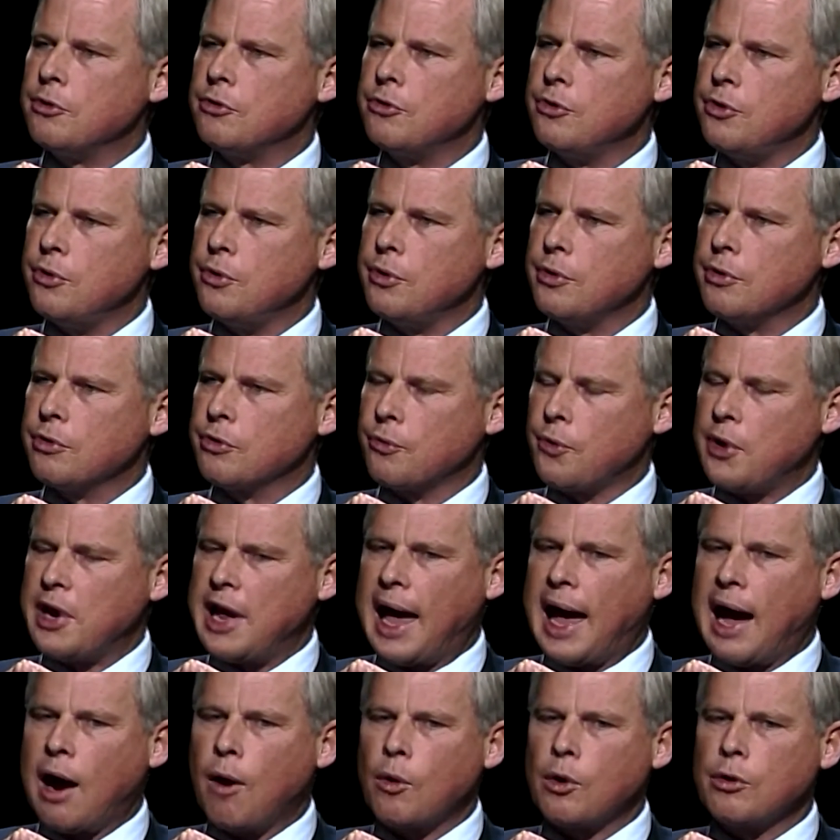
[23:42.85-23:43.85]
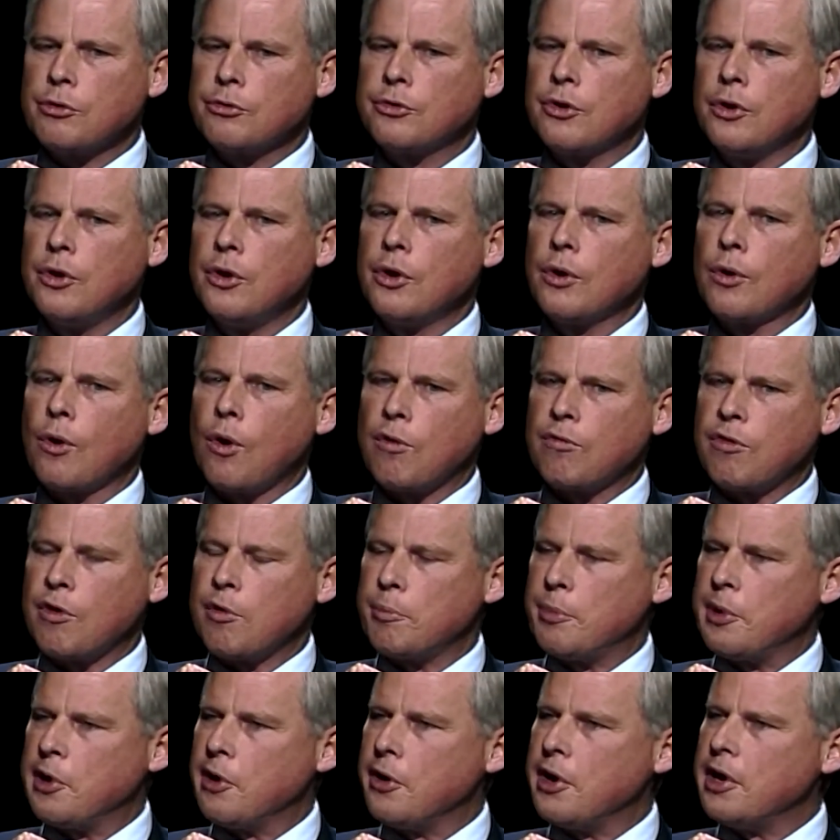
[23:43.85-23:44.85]
2 and 3 hours over a
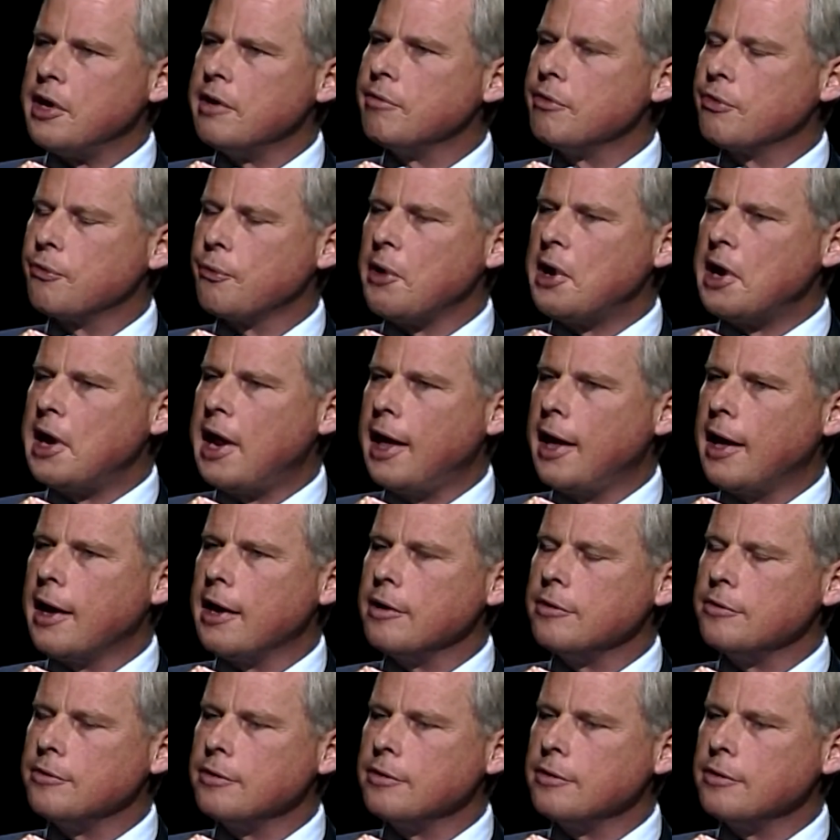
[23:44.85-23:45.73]
period of 3 days.